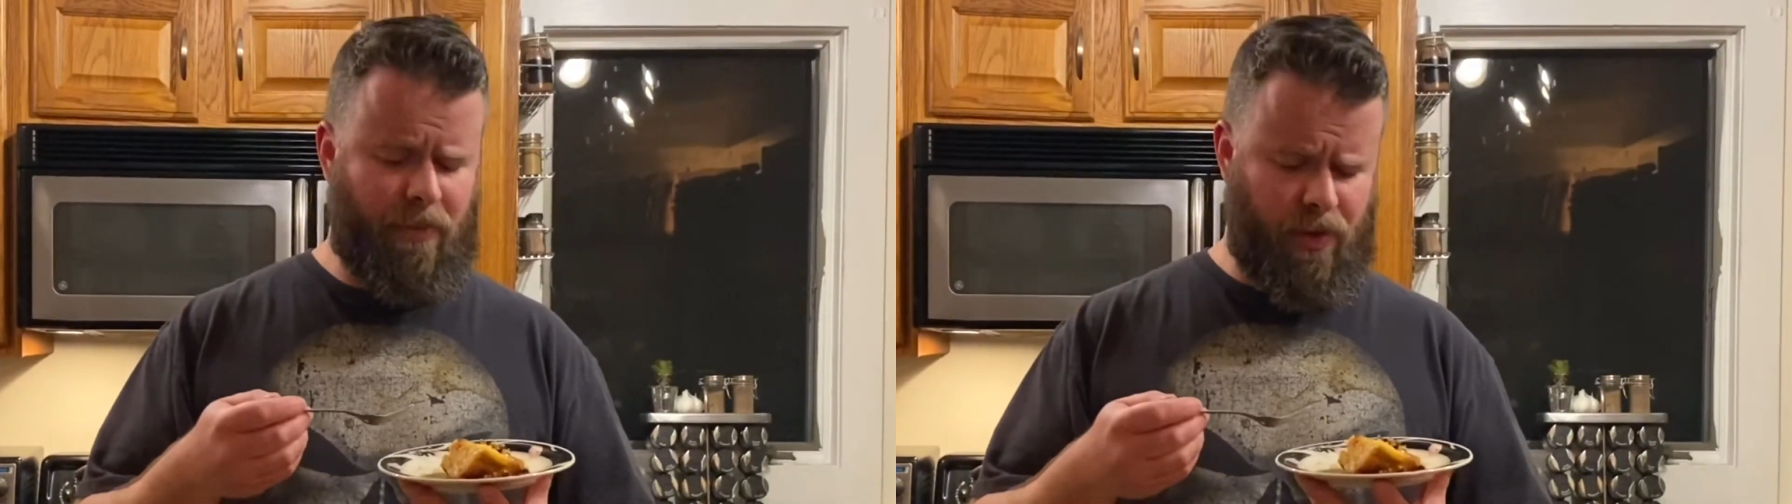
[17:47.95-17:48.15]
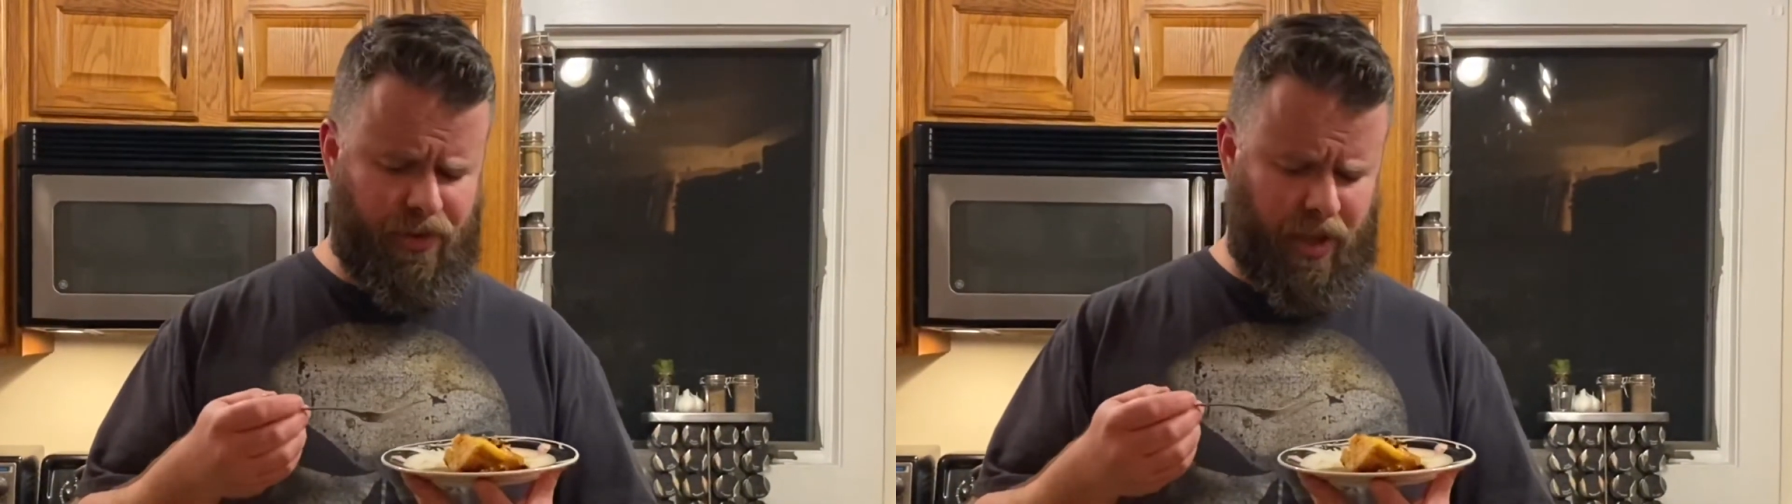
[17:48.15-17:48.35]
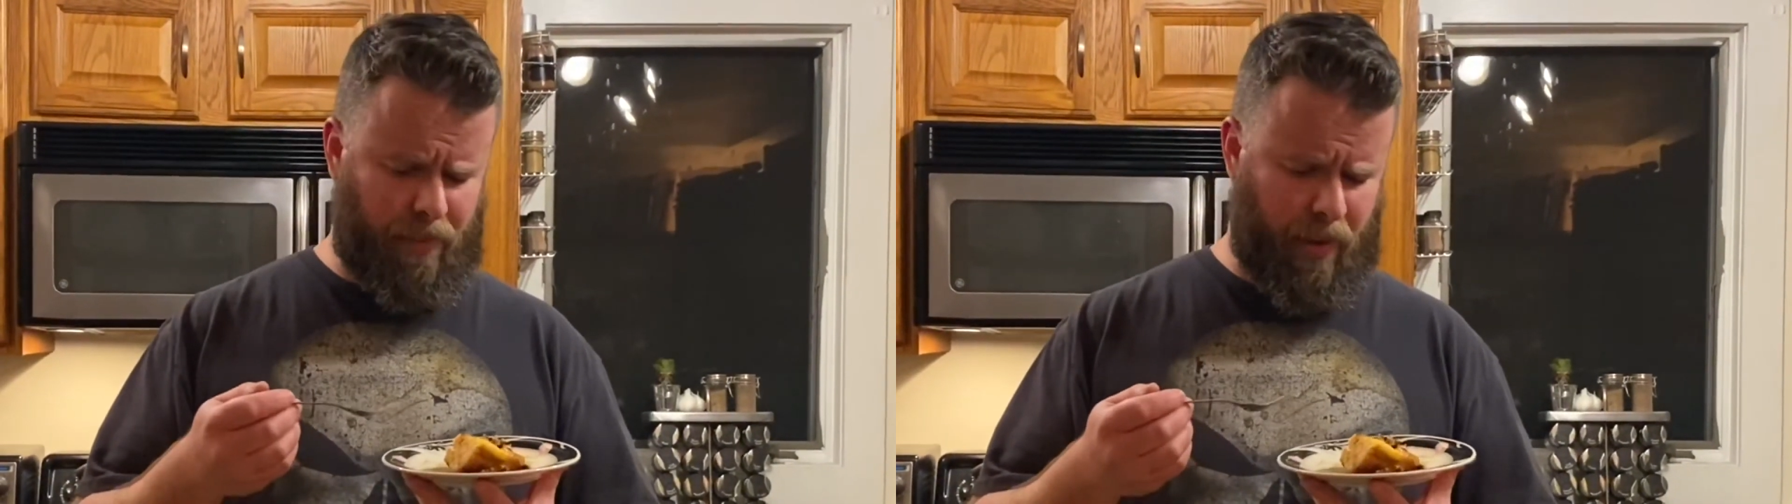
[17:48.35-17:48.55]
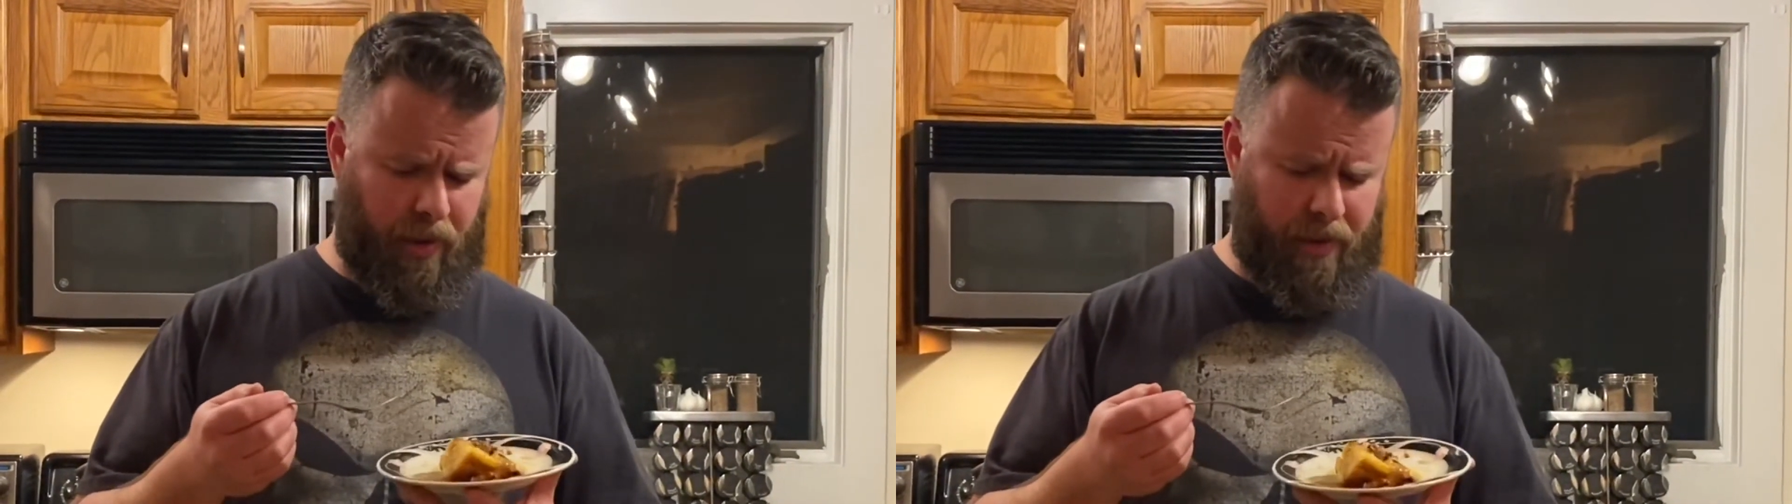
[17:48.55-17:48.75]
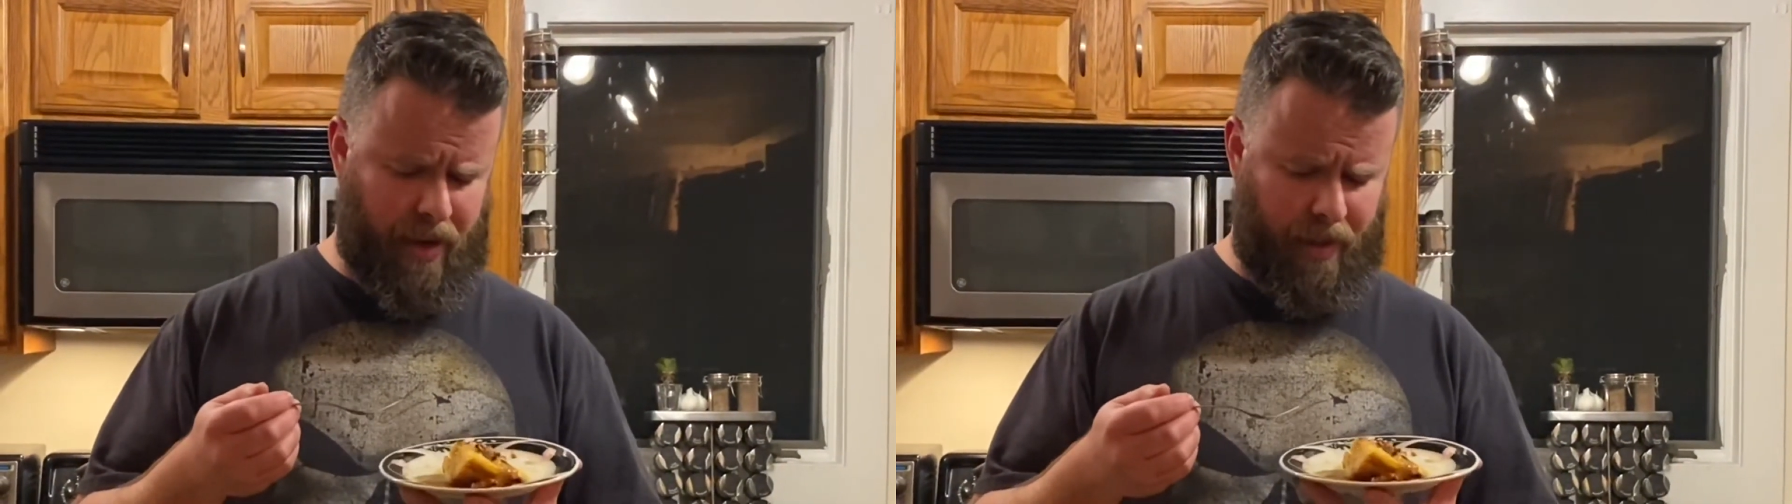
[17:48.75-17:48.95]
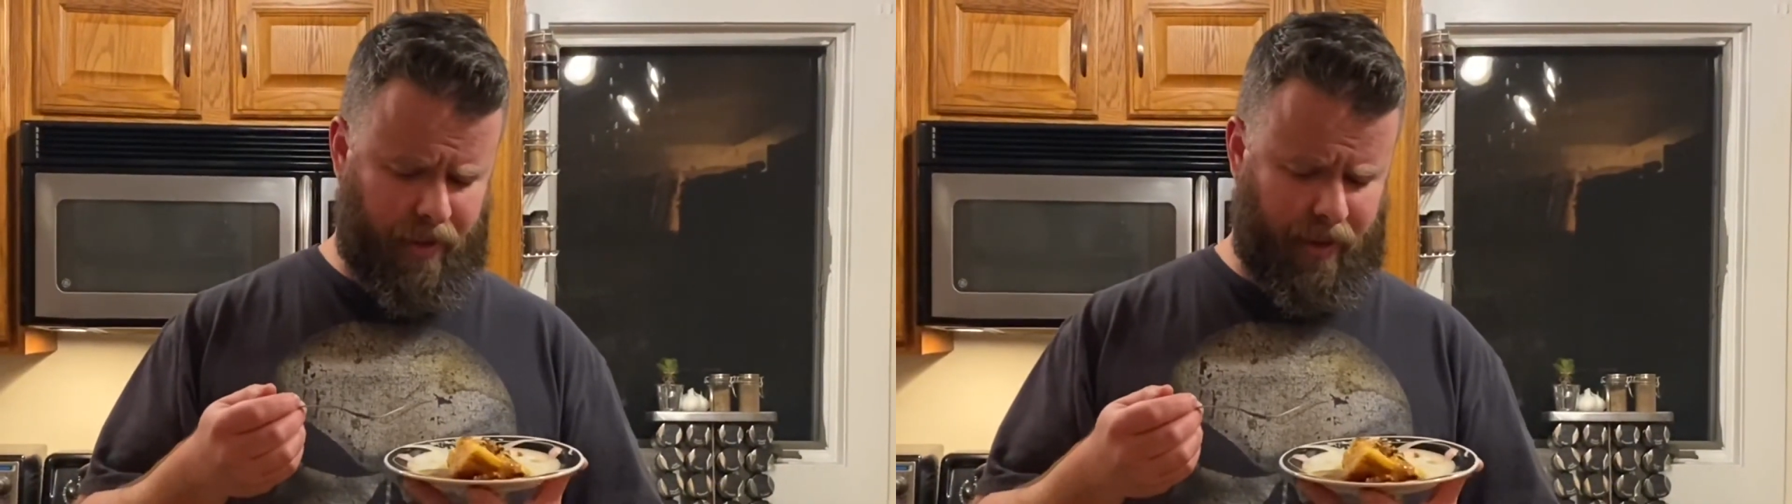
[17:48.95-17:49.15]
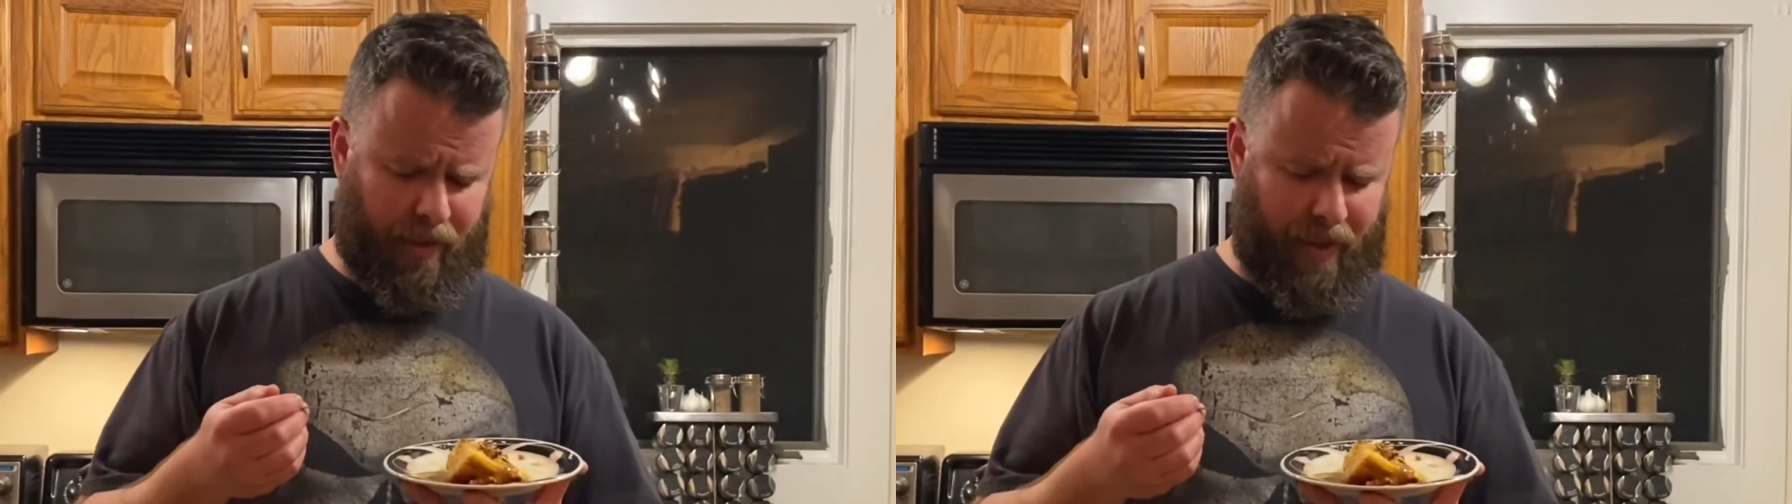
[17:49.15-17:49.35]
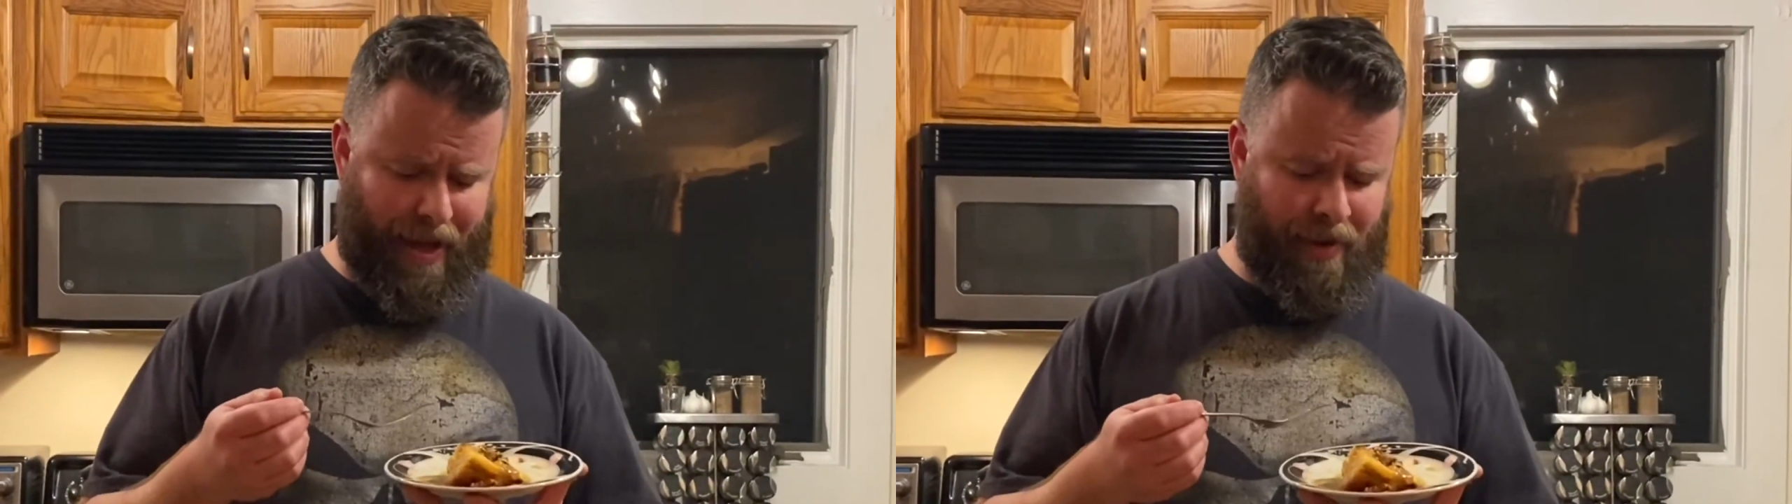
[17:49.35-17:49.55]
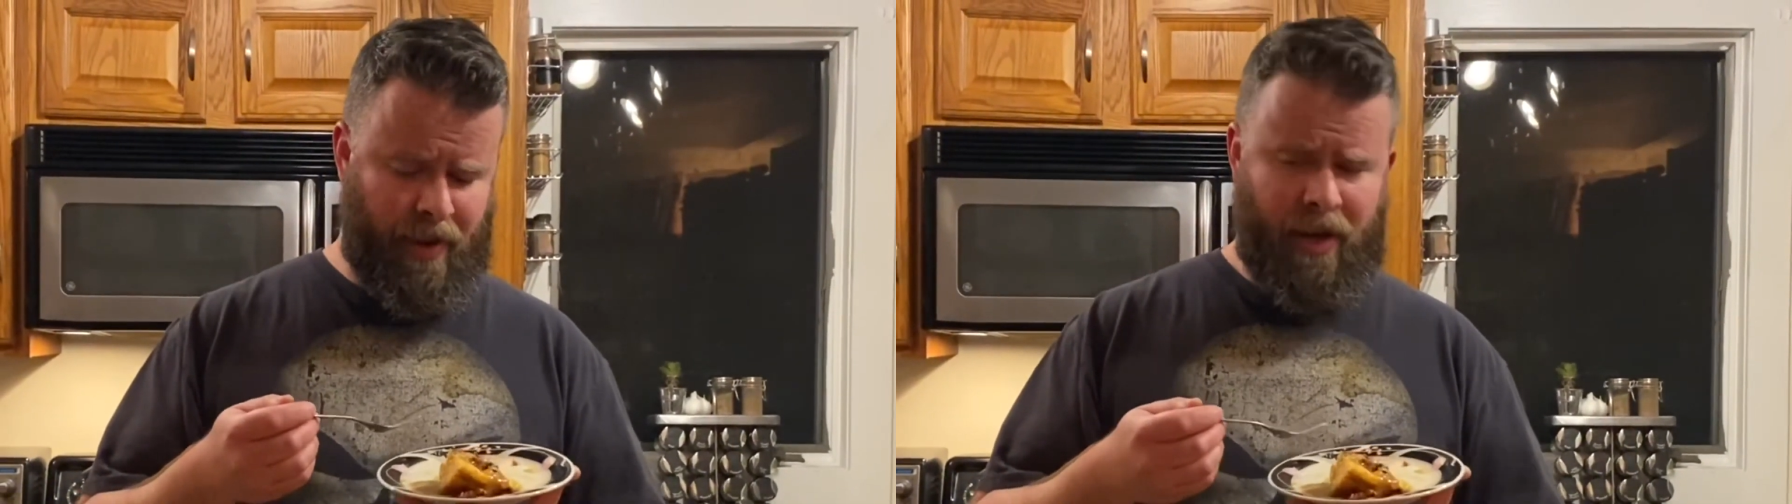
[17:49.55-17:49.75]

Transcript: stick burner or anything like that.